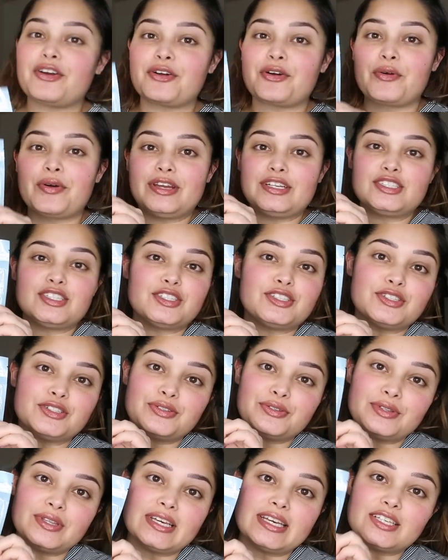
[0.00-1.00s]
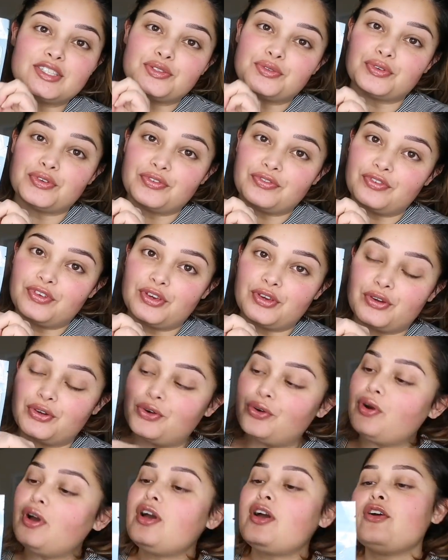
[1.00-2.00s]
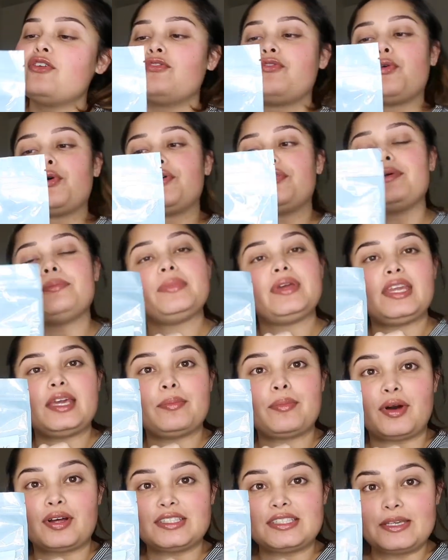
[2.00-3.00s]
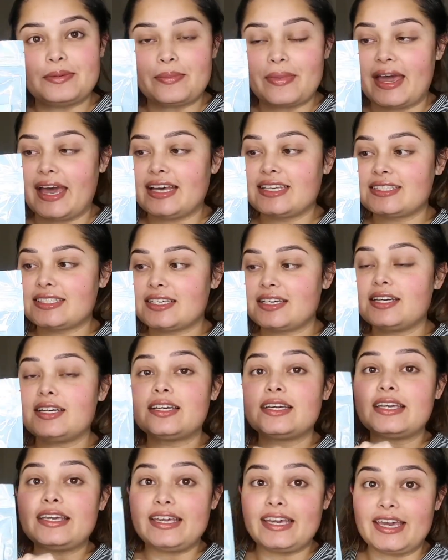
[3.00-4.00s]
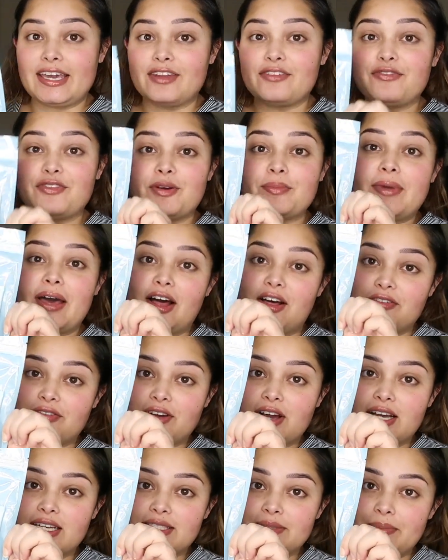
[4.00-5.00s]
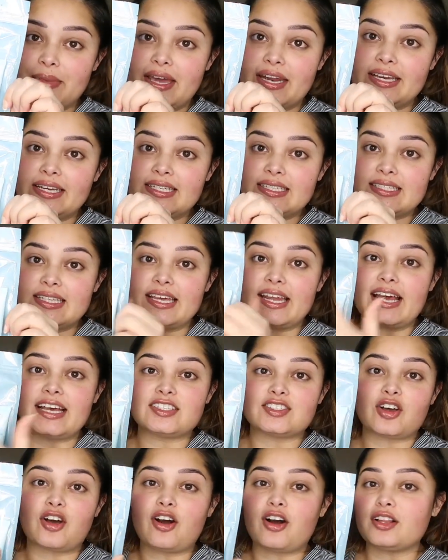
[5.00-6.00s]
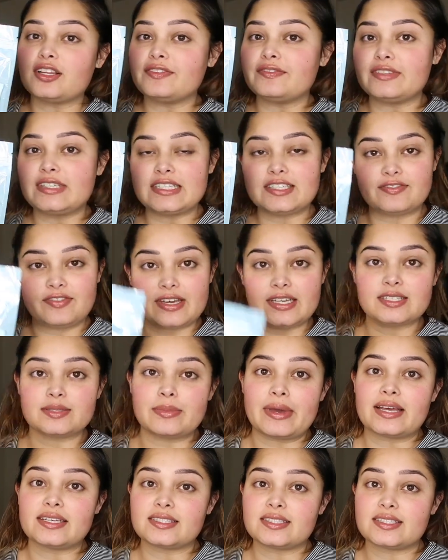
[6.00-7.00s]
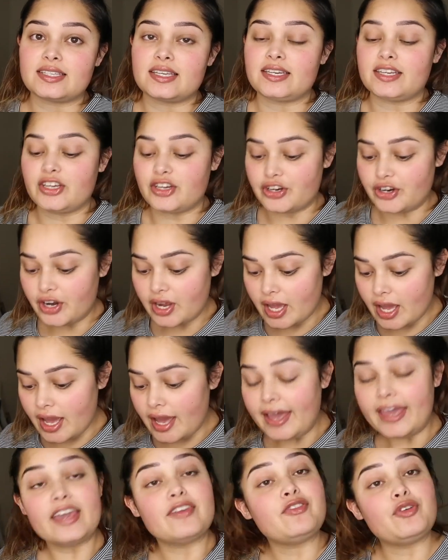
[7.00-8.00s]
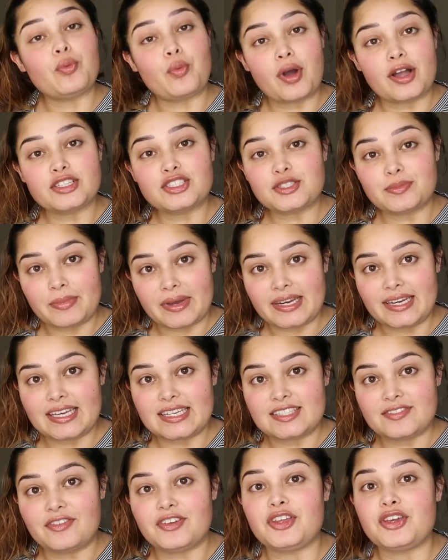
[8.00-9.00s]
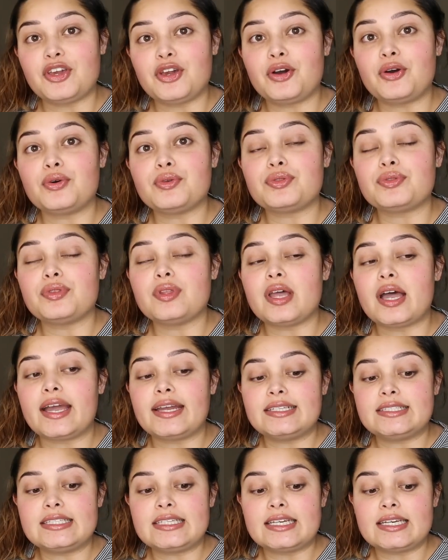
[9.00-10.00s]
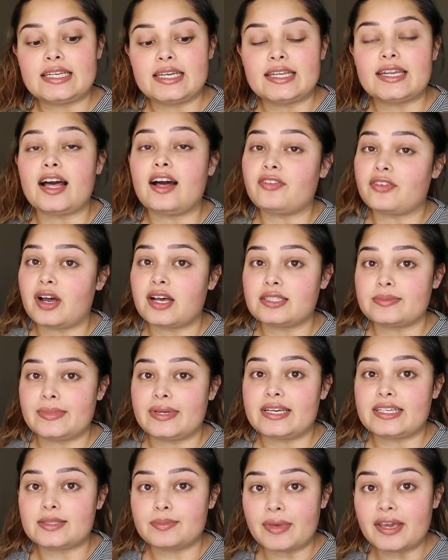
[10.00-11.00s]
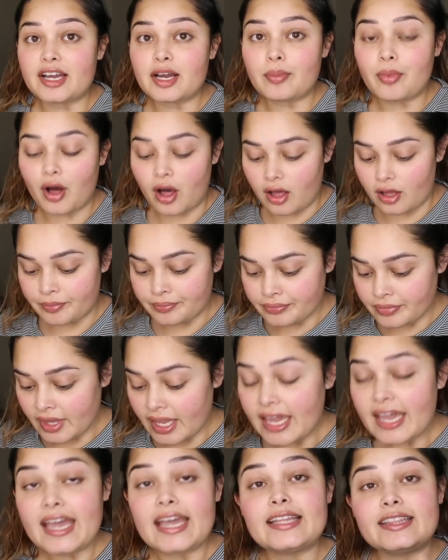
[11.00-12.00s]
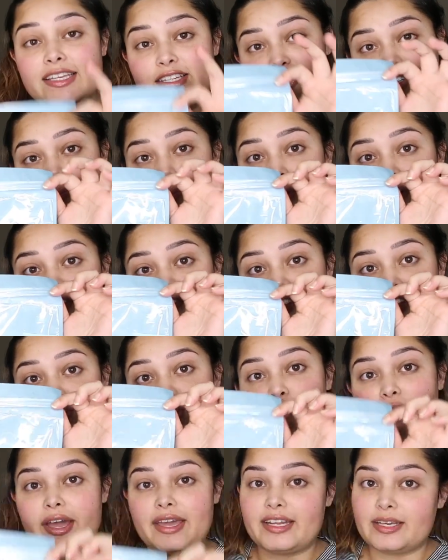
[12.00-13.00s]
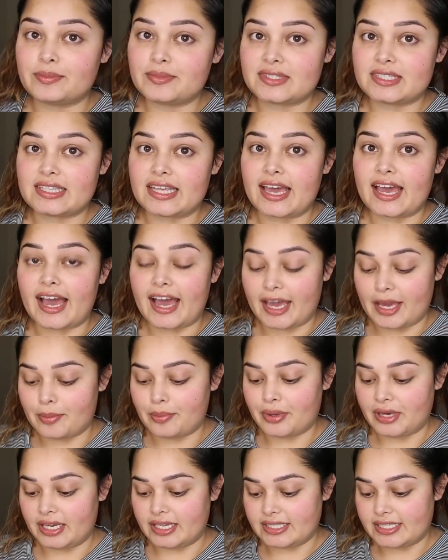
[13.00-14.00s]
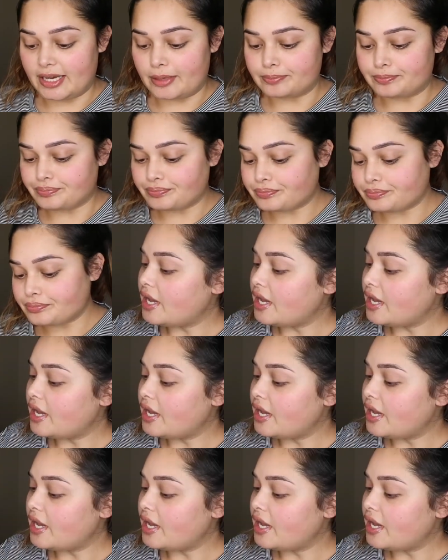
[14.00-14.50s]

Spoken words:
are going to do this review for the mini multi-mask kit from e.l.f. Cosmetics that has all of these face masks in here. If you watched Monday's video, I did an e.l.f. Cosmetics makeup haul, and these are one of the new items that I picked up.